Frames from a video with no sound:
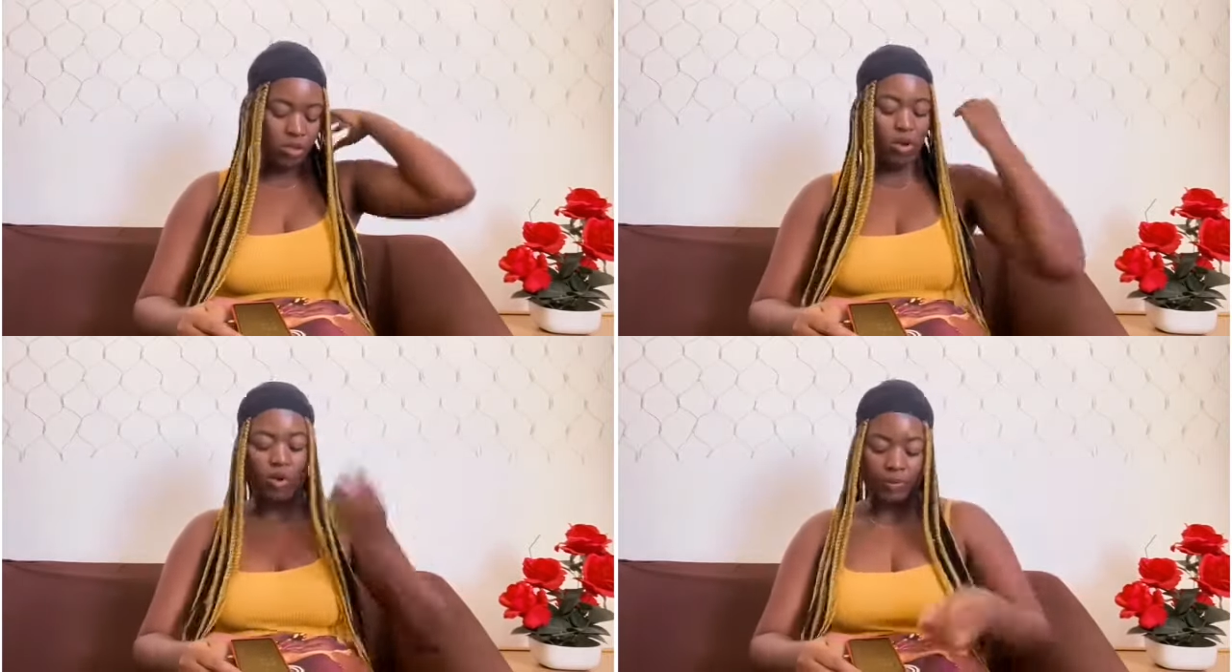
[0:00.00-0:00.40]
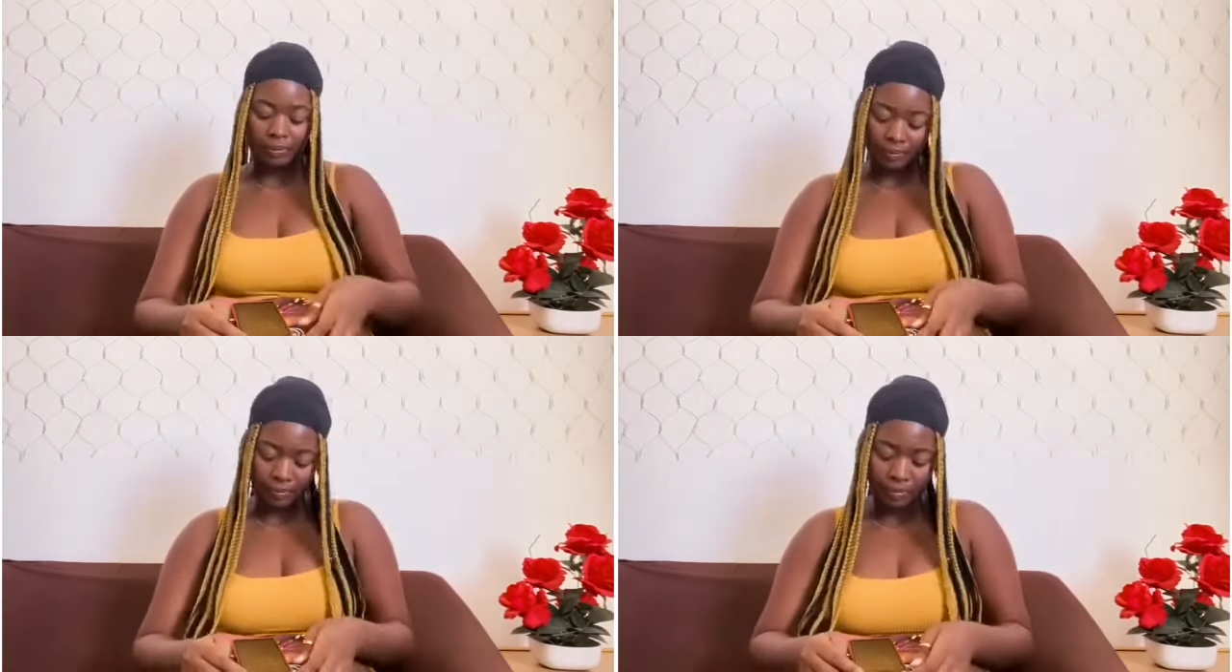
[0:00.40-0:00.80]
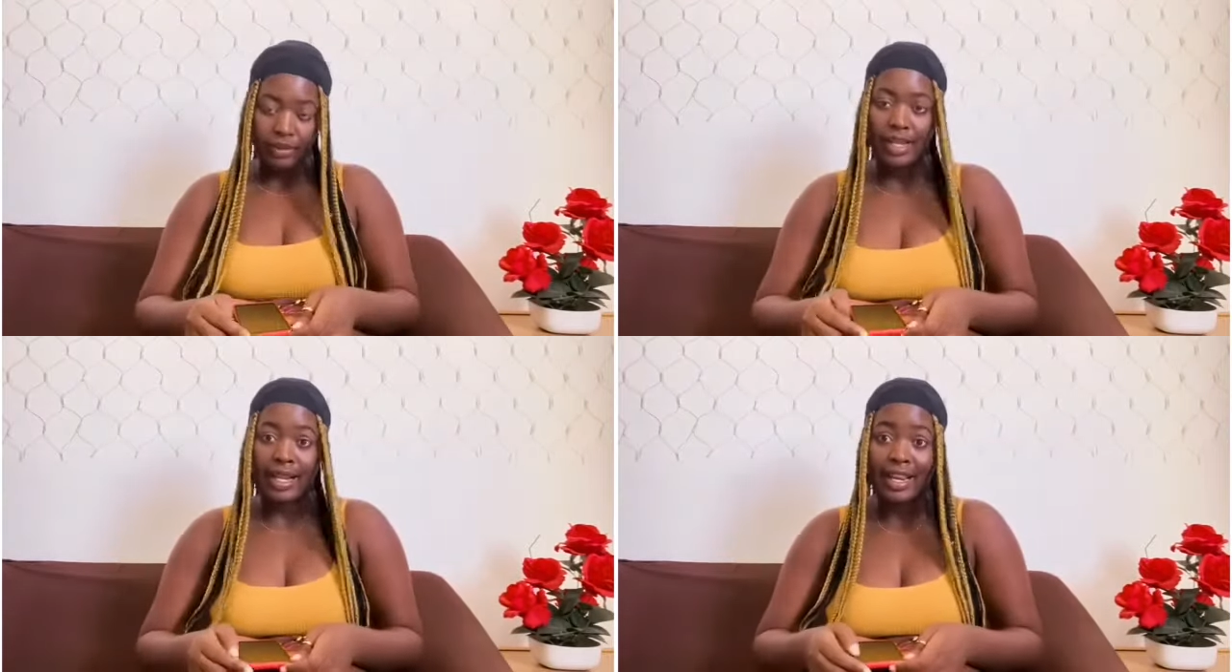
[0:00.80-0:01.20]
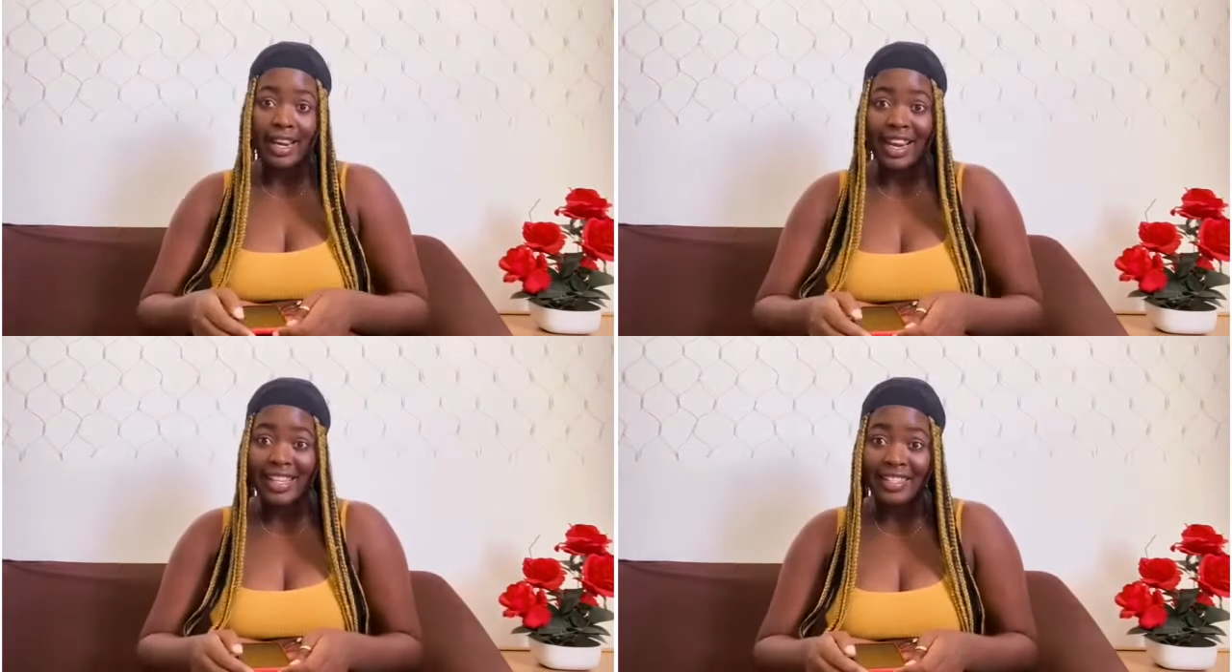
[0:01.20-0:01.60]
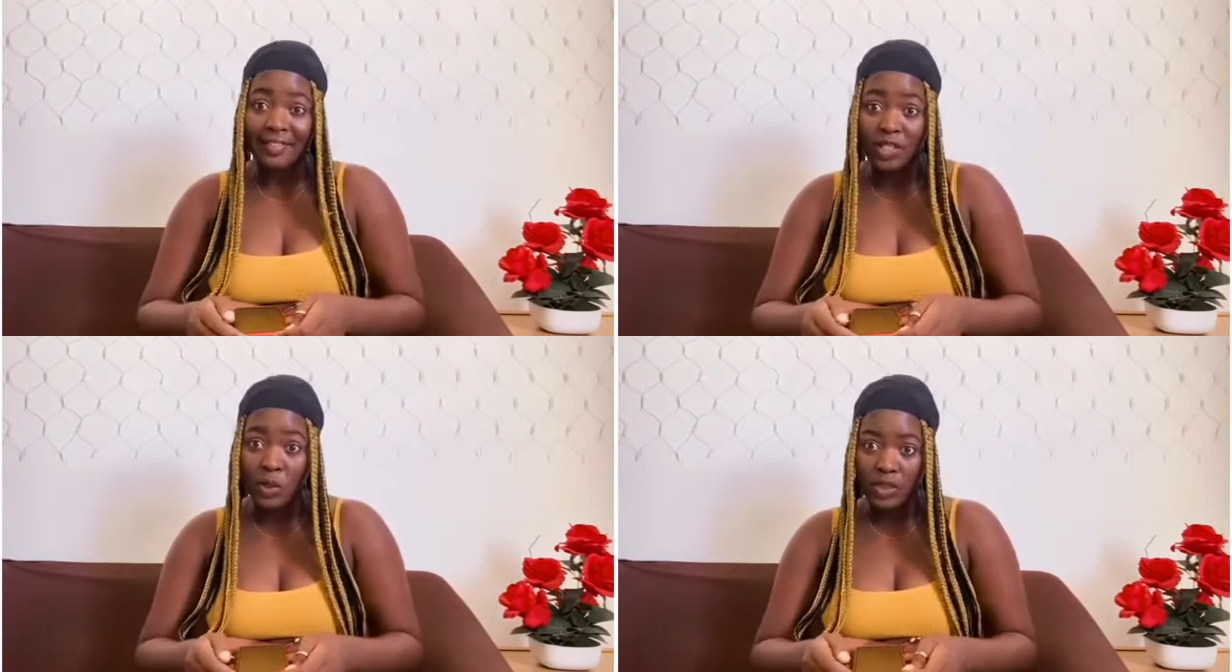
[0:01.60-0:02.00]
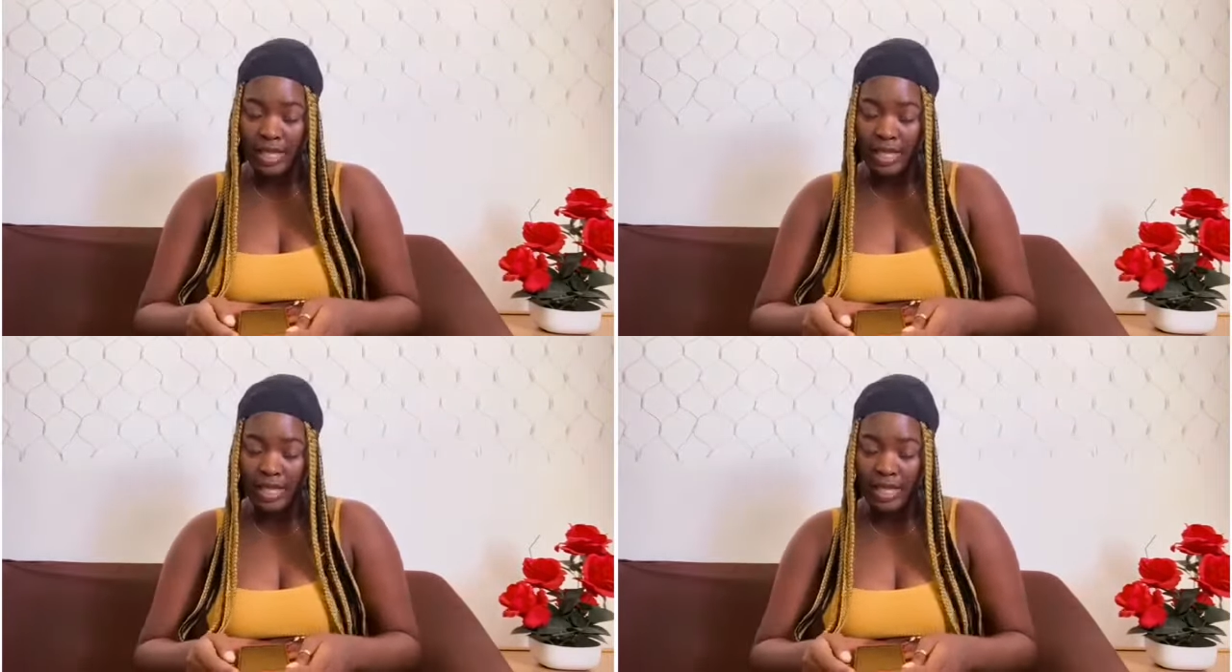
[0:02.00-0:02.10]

So let the video